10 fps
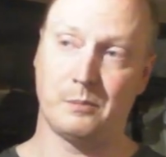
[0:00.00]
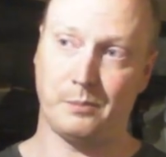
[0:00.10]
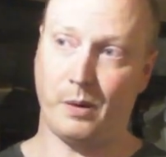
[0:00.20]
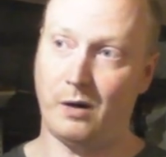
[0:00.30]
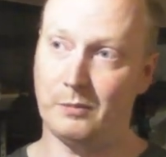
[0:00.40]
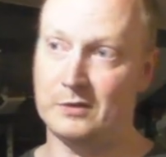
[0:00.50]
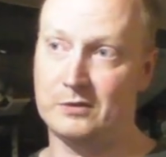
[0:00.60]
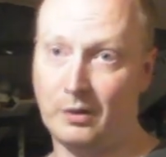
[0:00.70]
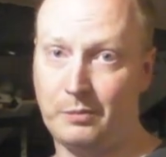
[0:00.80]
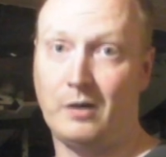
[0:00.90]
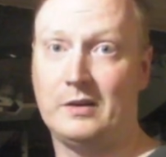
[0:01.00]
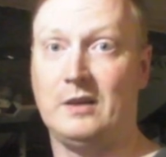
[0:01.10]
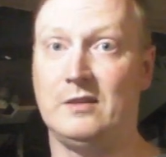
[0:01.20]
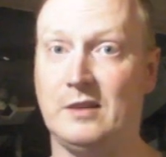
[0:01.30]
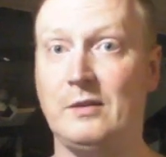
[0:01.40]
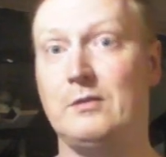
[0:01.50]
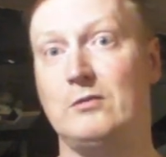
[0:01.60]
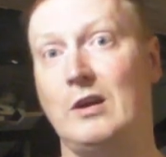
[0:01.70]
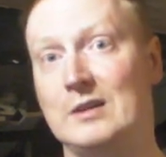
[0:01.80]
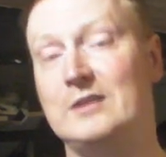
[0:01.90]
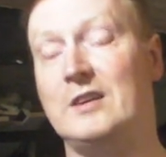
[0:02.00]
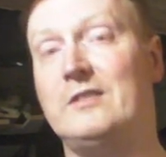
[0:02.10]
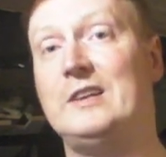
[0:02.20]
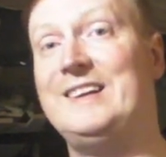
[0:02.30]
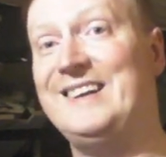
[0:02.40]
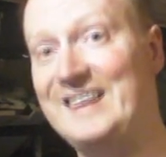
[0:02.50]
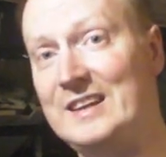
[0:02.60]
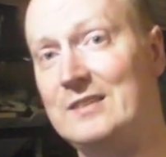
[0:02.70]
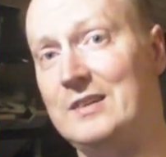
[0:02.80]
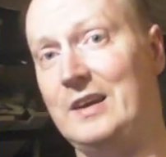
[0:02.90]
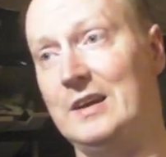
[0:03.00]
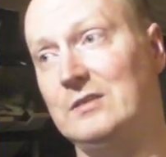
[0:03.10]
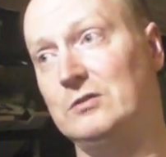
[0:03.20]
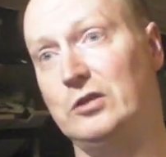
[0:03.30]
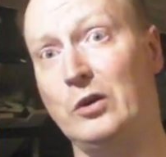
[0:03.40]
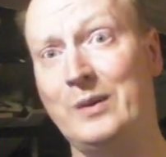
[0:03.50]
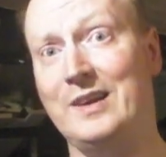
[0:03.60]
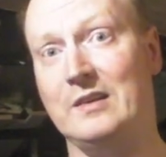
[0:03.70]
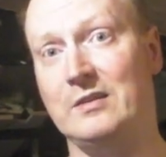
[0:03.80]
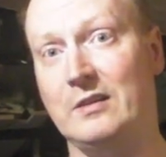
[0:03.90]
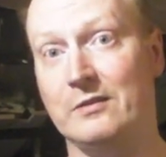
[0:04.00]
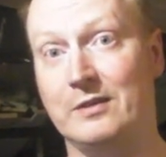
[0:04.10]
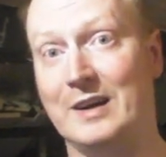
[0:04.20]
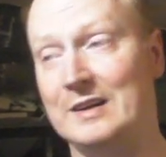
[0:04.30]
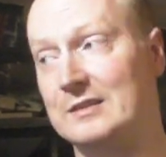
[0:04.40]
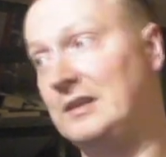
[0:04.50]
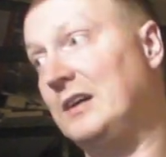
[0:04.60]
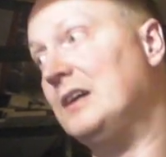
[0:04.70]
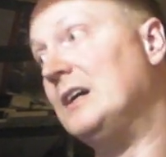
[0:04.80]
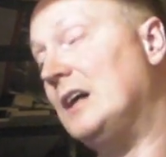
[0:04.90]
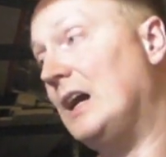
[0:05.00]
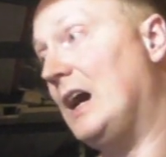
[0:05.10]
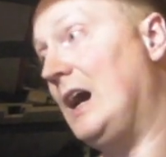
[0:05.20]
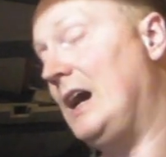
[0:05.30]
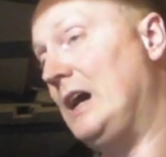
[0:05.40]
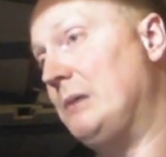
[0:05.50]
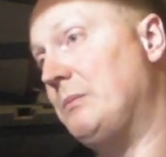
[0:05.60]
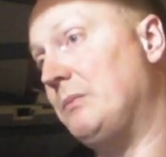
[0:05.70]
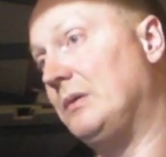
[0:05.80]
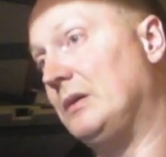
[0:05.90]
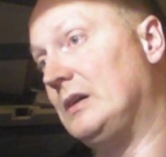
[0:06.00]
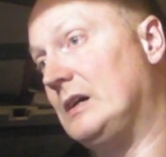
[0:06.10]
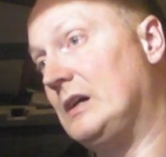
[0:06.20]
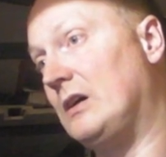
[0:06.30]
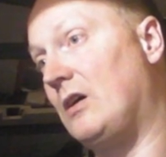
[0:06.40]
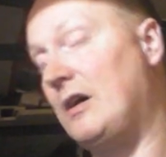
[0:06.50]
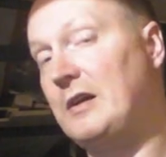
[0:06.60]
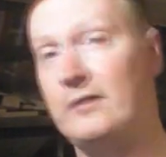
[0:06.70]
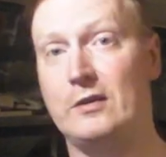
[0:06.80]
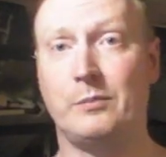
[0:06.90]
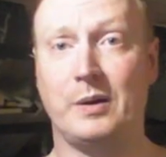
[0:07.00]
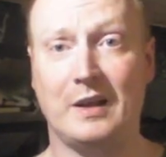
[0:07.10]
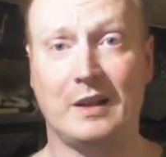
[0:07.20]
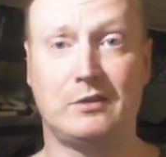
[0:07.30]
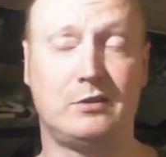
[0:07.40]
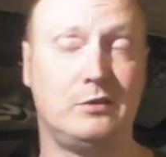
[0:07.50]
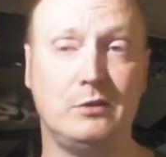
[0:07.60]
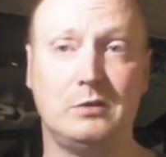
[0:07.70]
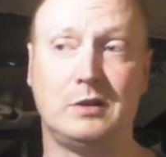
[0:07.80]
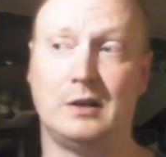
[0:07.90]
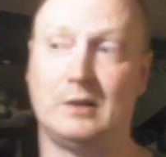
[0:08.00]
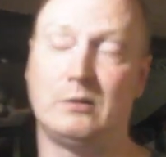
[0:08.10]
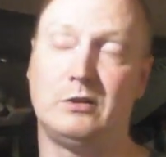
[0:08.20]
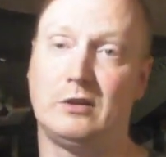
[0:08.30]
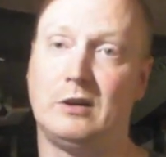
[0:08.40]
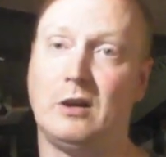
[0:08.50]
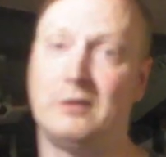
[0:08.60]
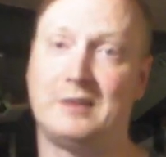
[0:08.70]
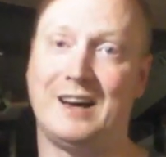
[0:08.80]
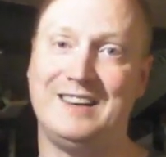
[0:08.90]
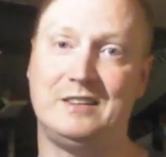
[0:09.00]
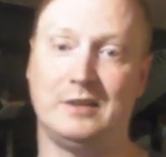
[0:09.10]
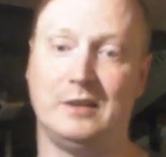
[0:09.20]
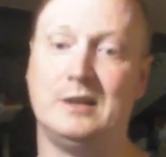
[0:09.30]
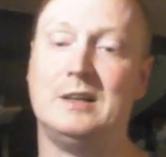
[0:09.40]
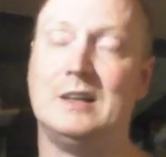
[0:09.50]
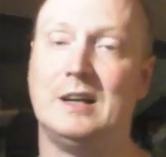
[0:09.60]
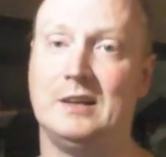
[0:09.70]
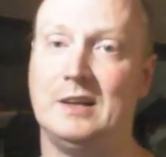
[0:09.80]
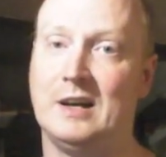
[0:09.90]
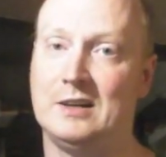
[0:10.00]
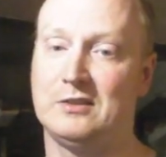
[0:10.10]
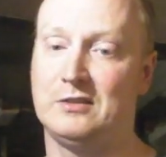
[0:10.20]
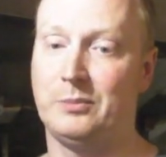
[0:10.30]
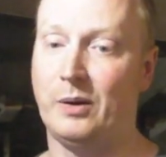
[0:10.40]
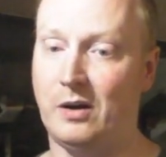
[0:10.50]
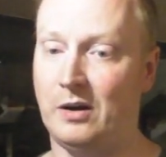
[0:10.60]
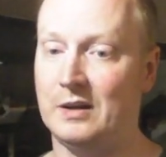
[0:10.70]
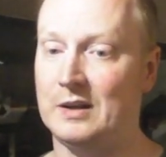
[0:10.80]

bottom and top pocket seems relatively easy, too easy in fact. Um, and if you compare that to snooker, which are a lot tighter, and harder to pot.